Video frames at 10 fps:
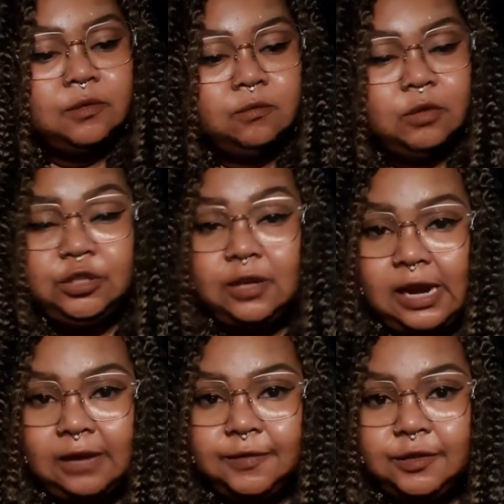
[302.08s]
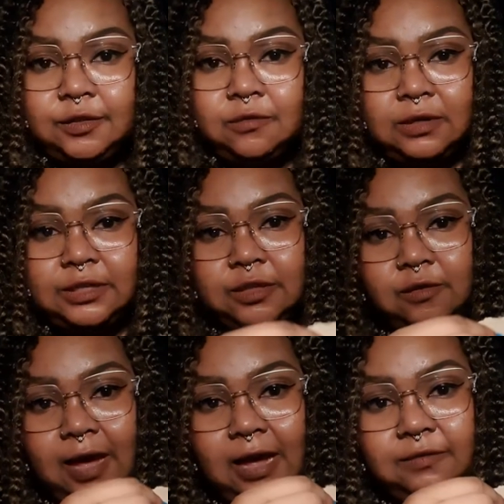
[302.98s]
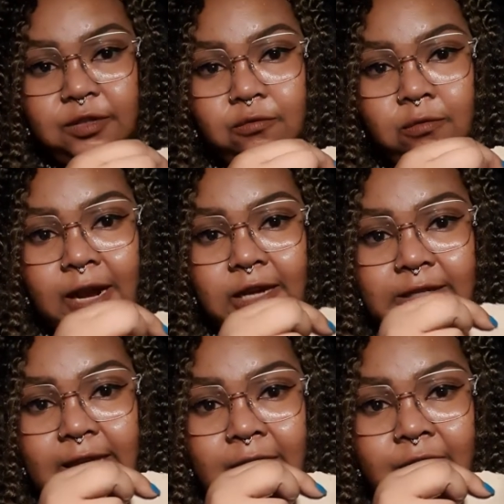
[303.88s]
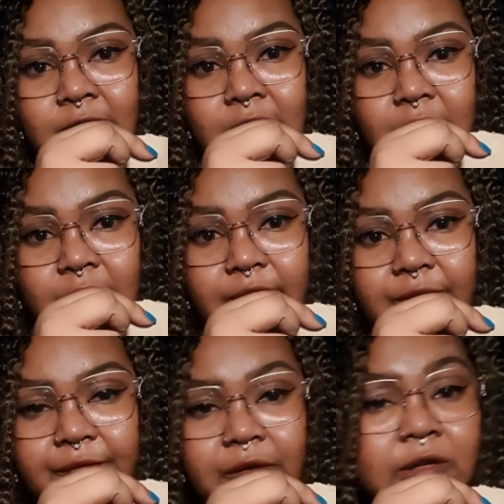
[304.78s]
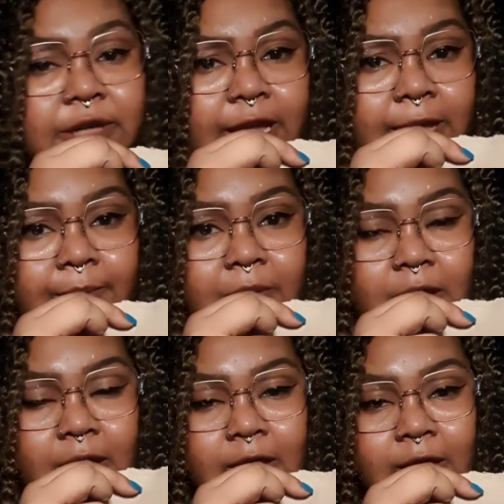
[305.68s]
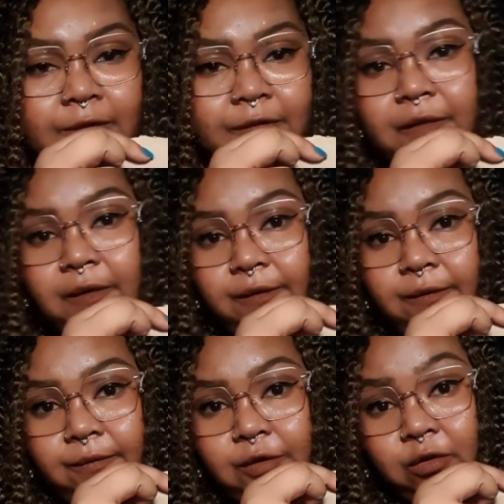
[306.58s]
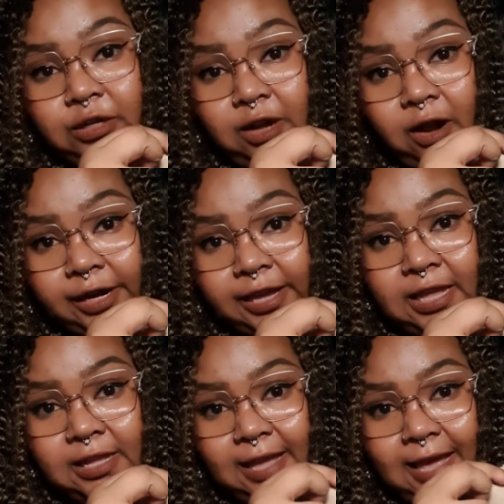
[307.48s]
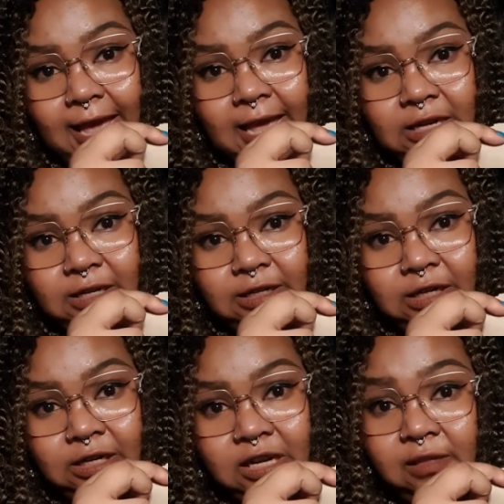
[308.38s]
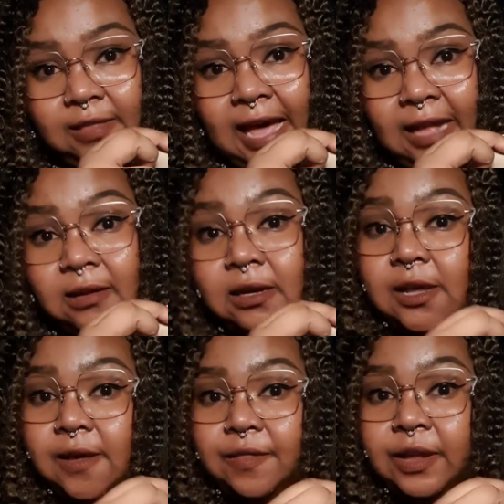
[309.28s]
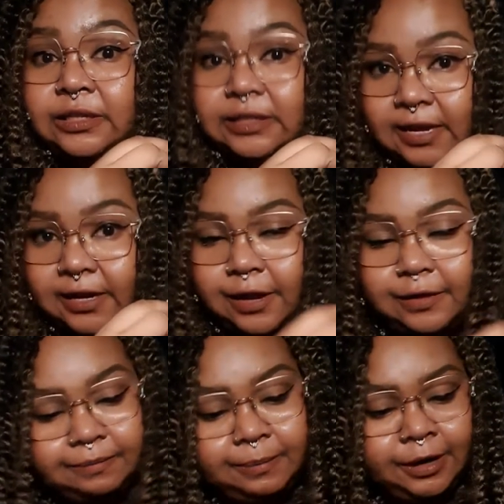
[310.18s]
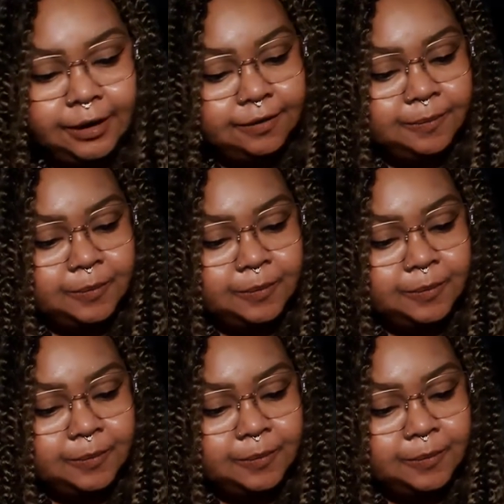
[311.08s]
what you have to do is you have to write down the full name of your target, and underneath that, their date of birth.